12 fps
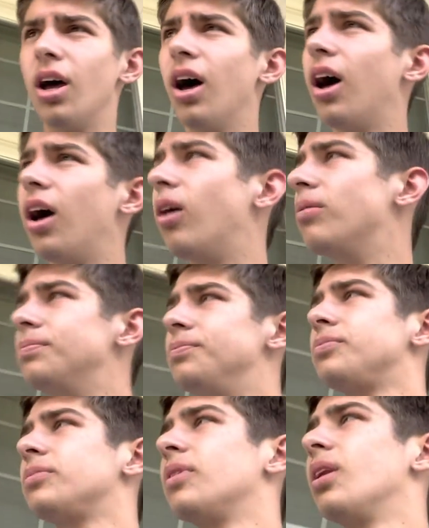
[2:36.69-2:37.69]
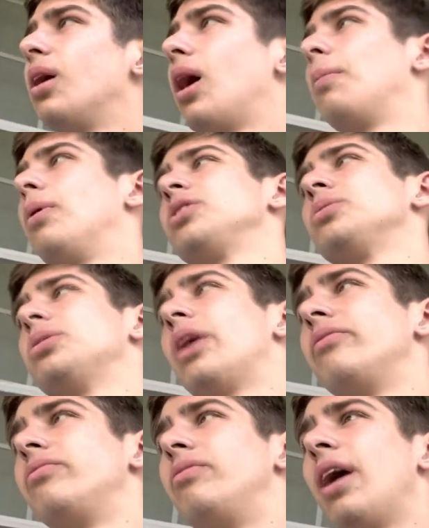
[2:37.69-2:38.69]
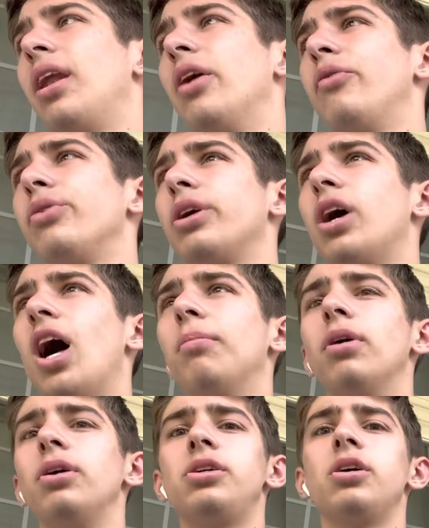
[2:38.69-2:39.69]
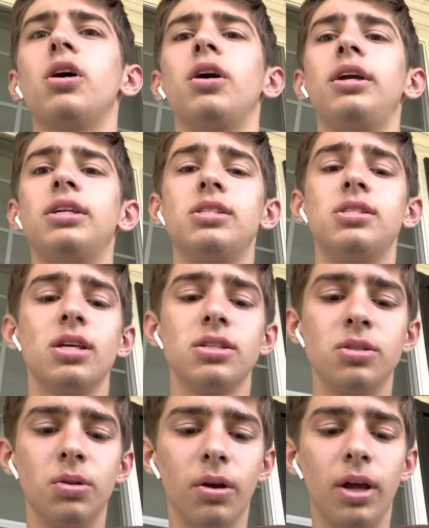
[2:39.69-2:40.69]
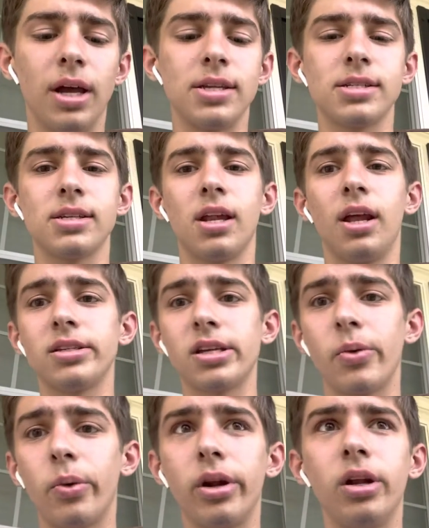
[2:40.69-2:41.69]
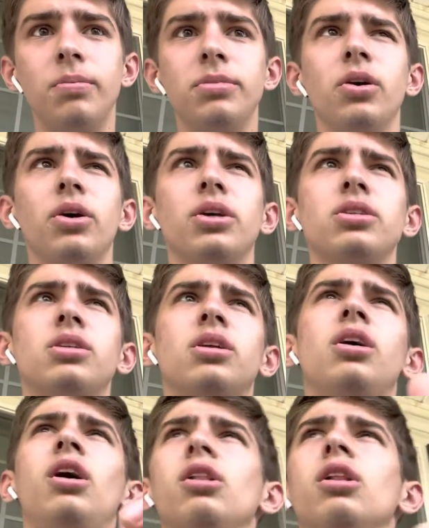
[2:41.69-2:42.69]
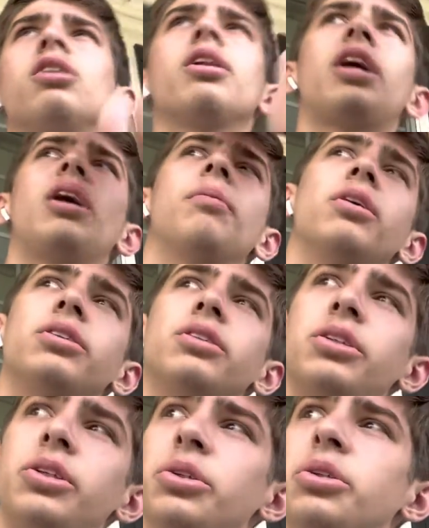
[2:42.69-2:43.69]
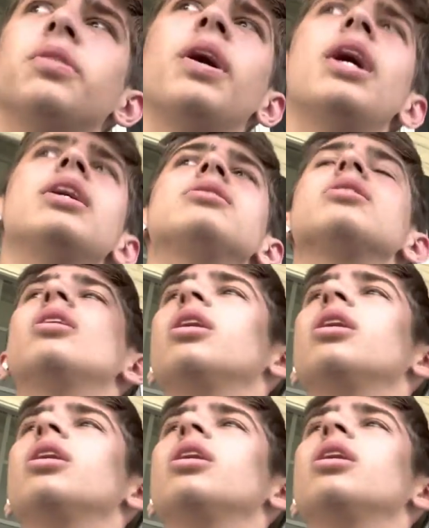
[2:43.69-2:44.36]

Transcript: Um, I'm also I've had enough with the God Butcher. He doesn't look as exciting as I wanted him to. He doesn't look like he poses a huge threat.